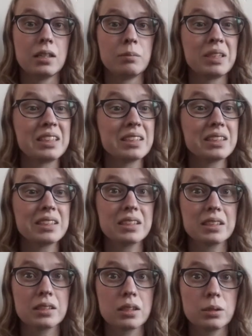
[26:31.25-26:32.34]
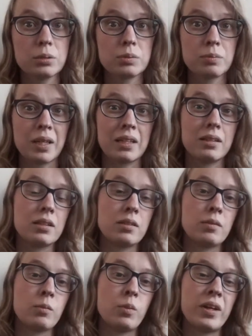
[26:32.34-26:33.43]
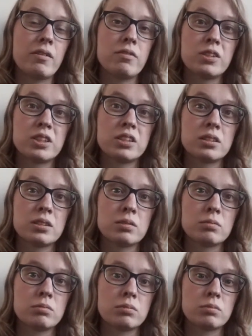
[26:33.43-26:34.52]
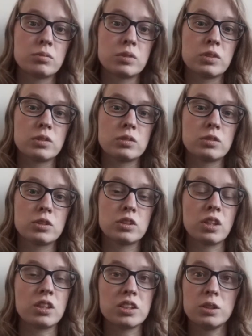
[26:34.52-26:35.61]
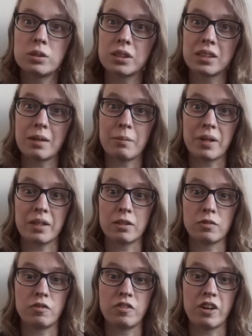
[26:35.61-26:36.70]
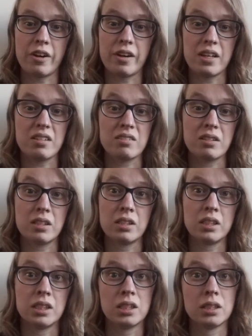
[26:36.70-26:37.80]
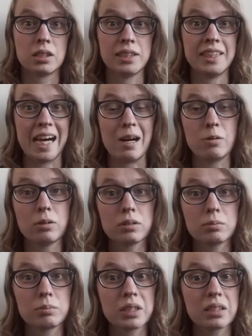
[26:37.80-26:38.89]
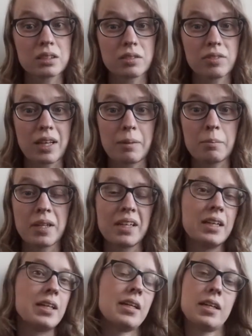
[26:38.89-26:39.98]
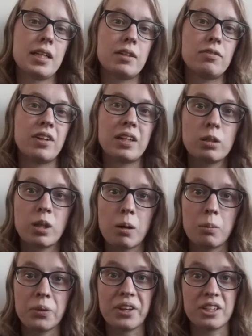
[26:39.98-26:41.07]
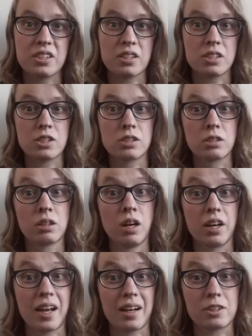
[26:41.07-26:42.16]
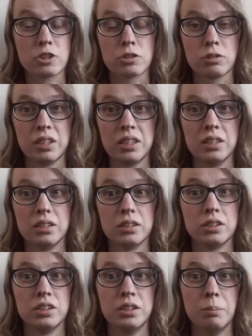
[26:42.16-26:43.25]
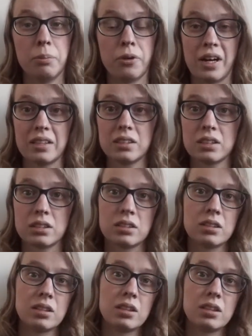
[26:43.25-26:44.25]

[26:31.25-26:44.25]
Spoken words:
Because those when I first started using them, I got very down because of them. And the final couple days I got actually depressed.